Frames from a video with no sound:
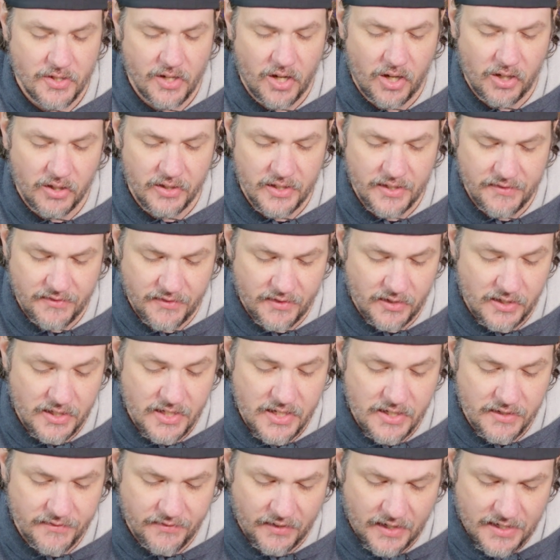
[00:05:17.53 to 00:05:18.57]
a Holley
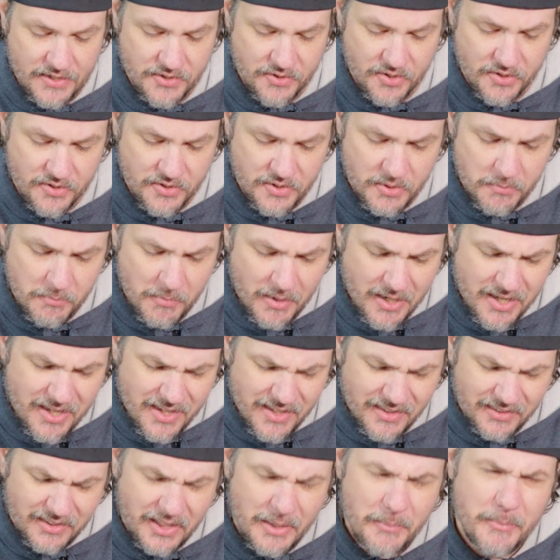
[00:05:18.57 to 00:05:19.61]
EFI system,
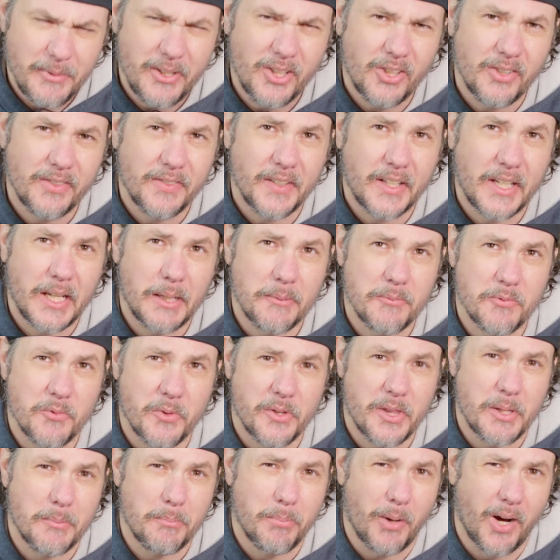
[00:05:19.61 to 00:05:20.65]
let me know if it comes
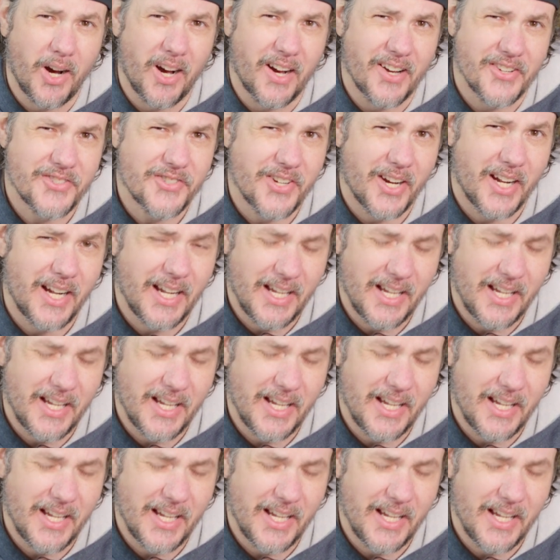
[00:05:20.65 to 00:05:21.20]
with a Bosch.